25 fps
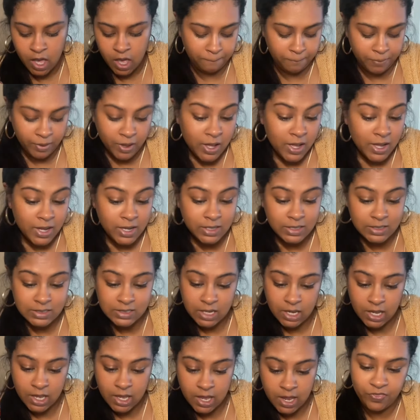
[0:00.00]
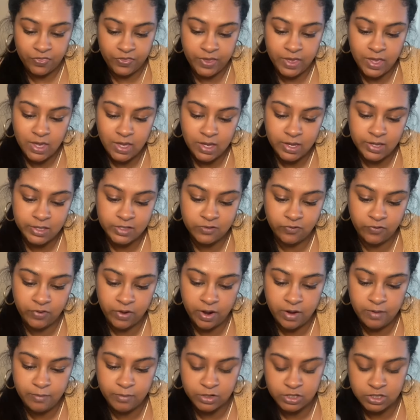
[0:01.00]
But I think it's
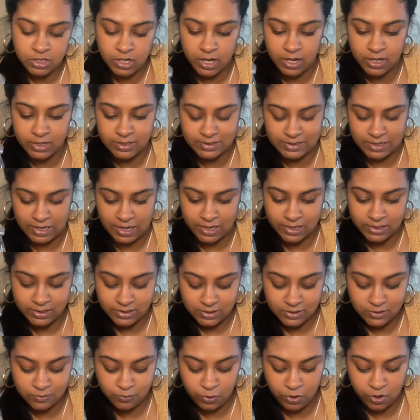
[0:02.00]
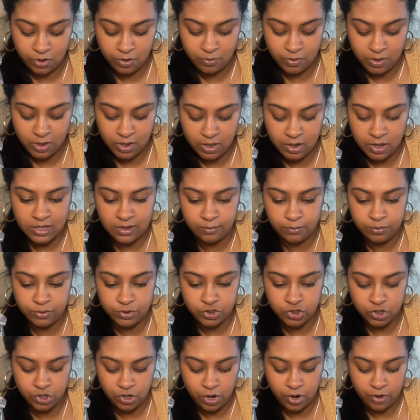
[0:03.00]
very much like a science experiment.
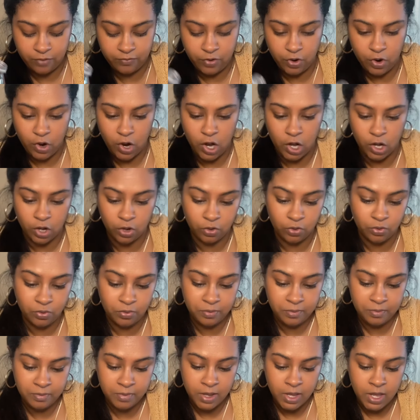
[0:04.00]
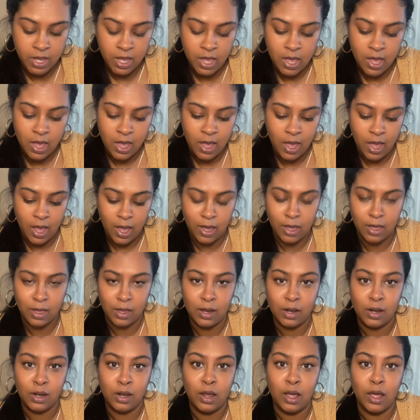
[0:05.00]
Temperature of your home
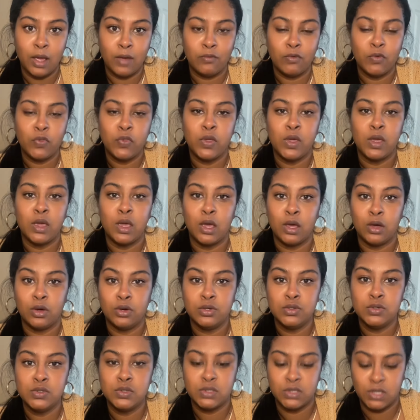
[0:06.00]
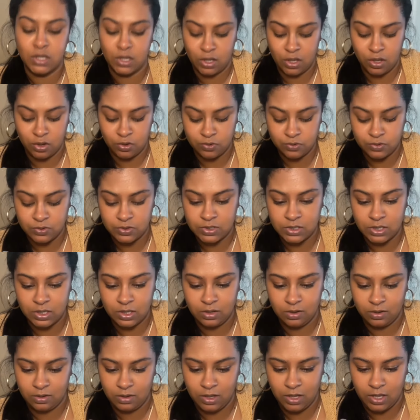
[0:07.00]
and everything else that goes
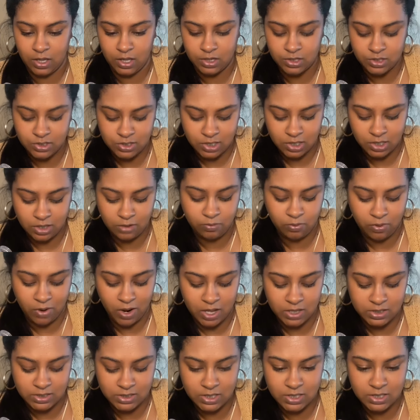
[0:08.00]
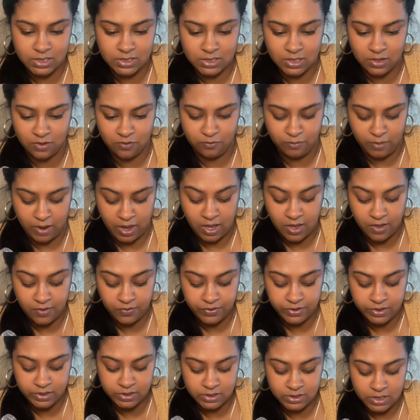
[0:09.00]
into the process of making
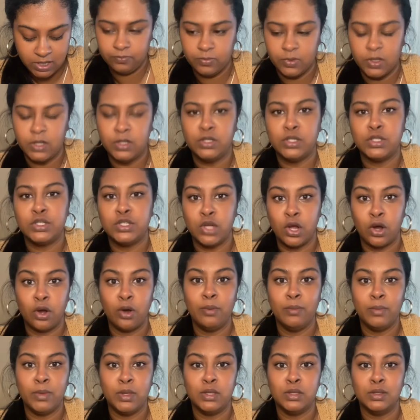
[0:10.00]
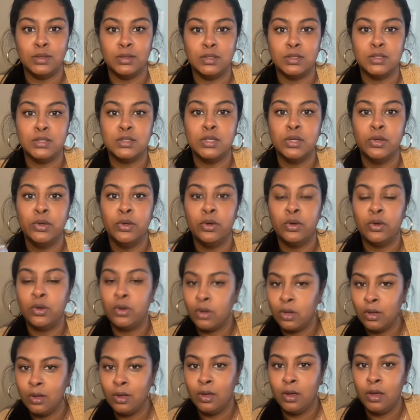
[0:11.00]
this determines
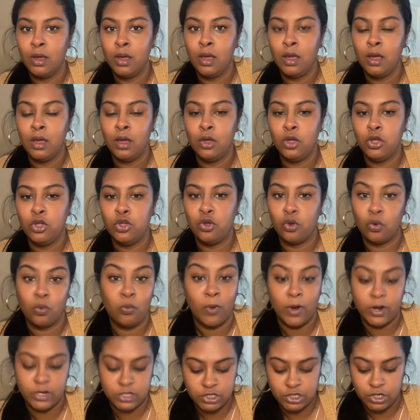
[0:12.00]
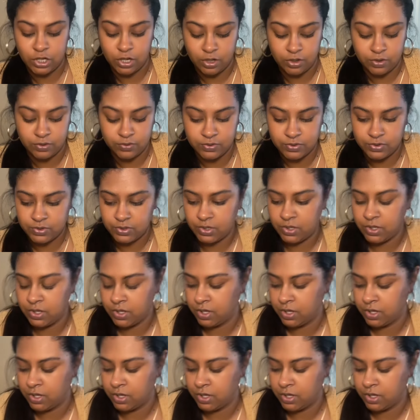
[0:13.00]
your ratios.